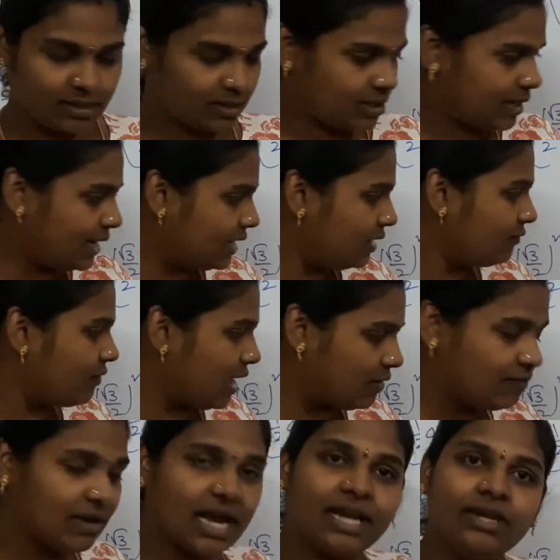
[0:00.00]
getting one
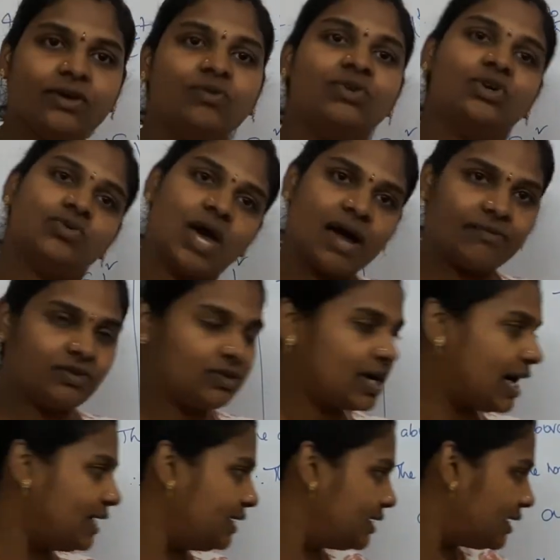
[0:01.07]
value, you have to
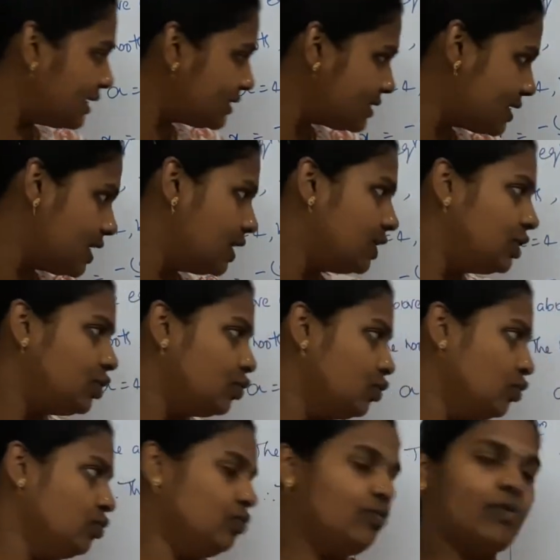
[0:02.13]
write it as
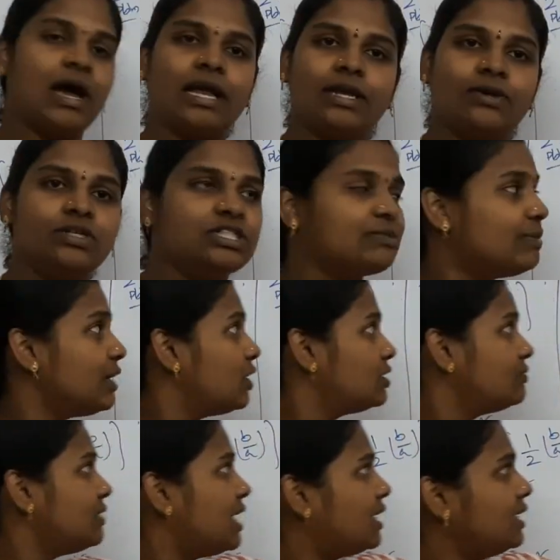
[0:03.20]
two values because
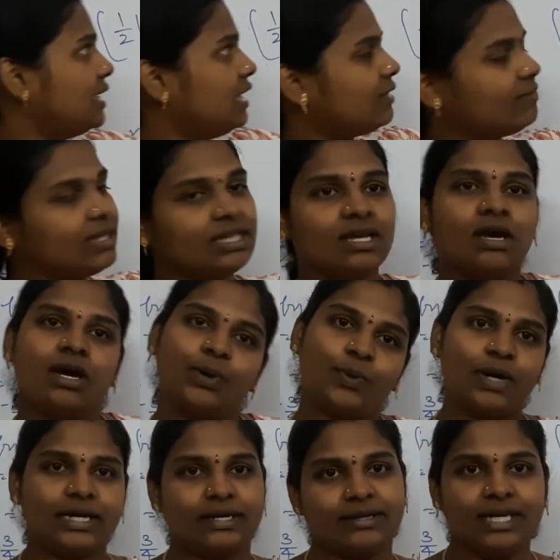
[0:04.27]
we are dealing with
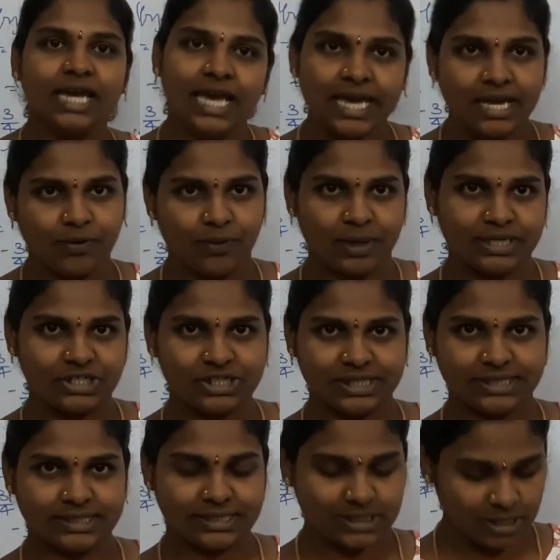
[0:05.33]
quadratic
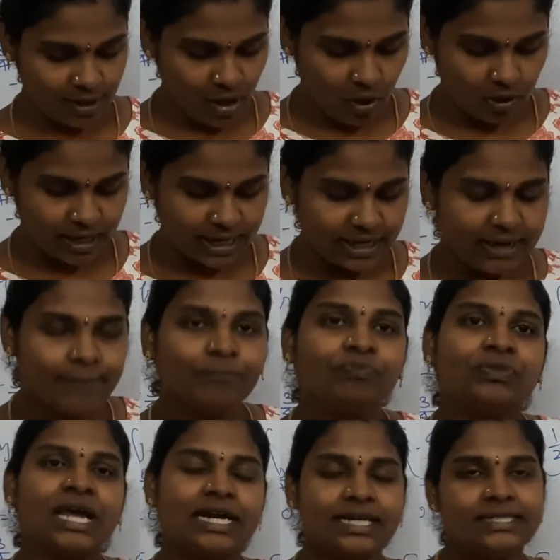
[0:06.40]
equations. Alright,
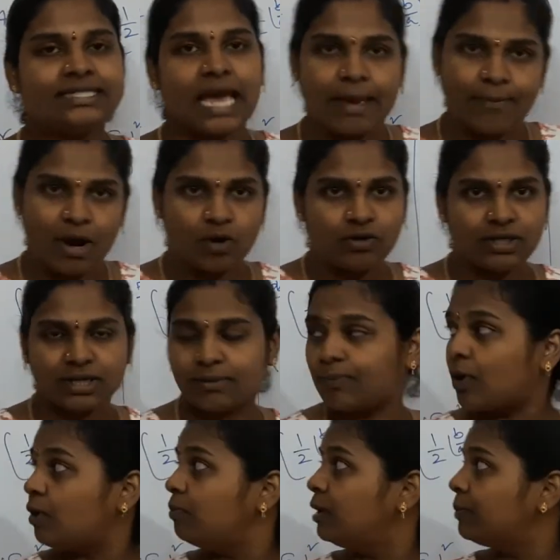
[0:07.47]
that is about
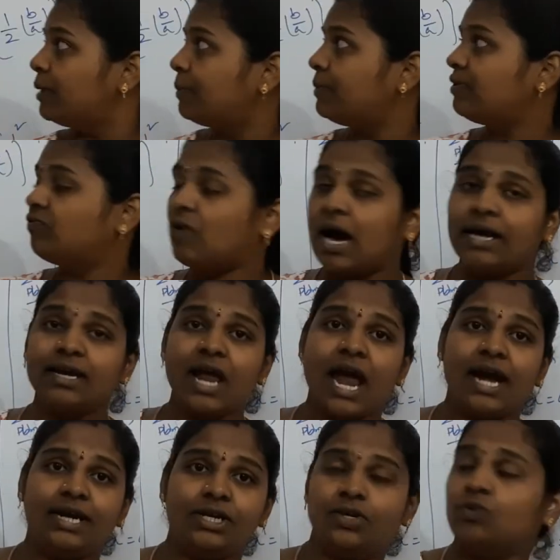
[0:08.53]
problem number 1
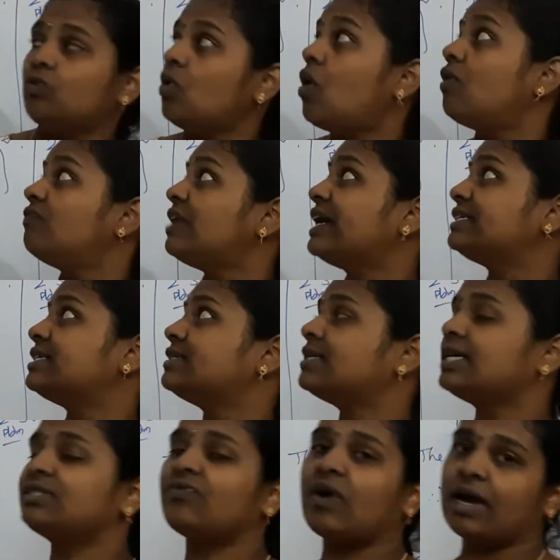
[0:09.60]
and 2 of
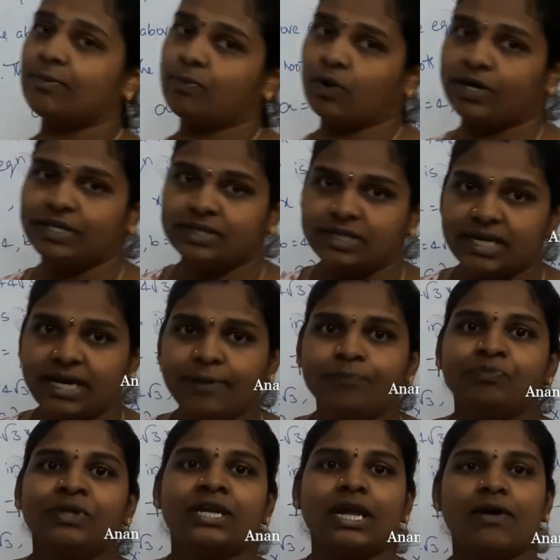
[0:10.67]
exercise 5.3.
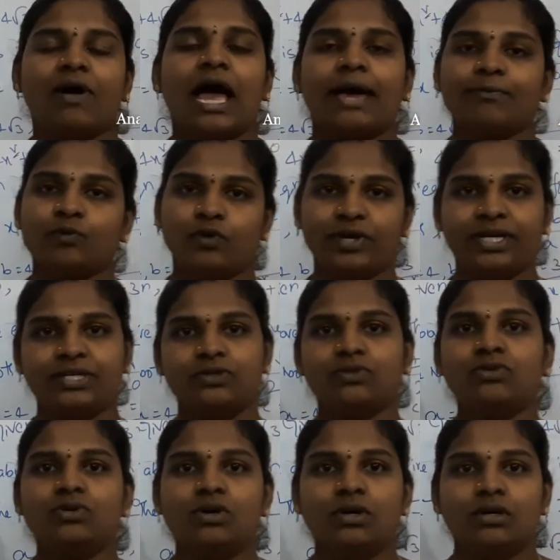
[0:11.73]
Now I am going
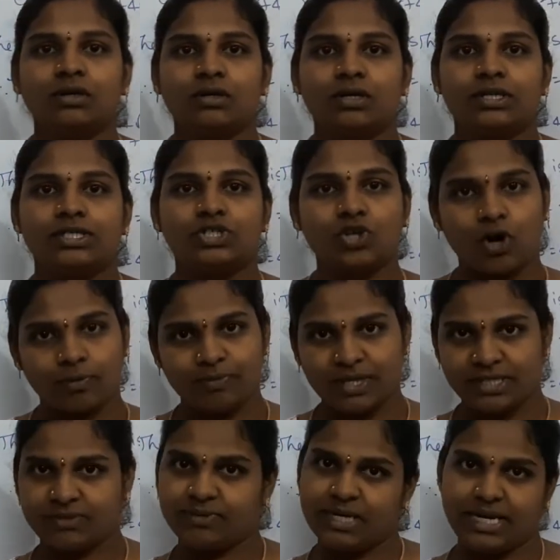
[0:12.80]
to stop
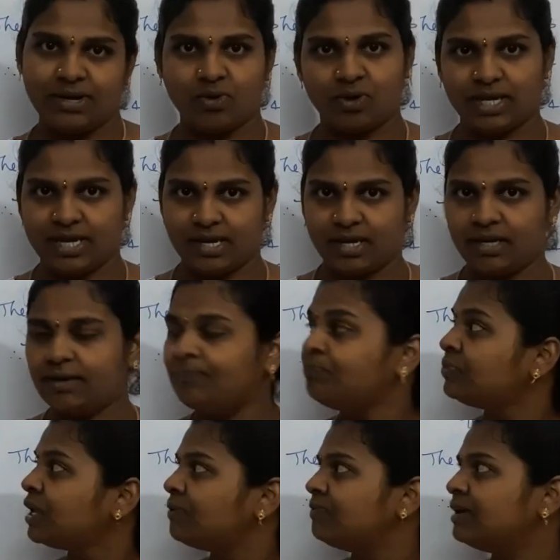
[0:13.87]
this video here.
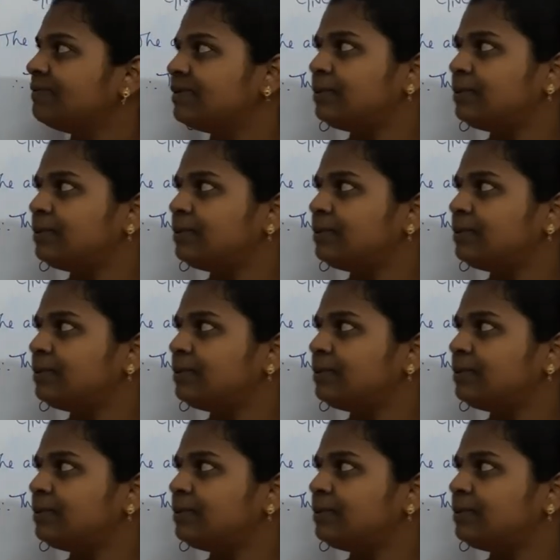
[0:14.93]
We will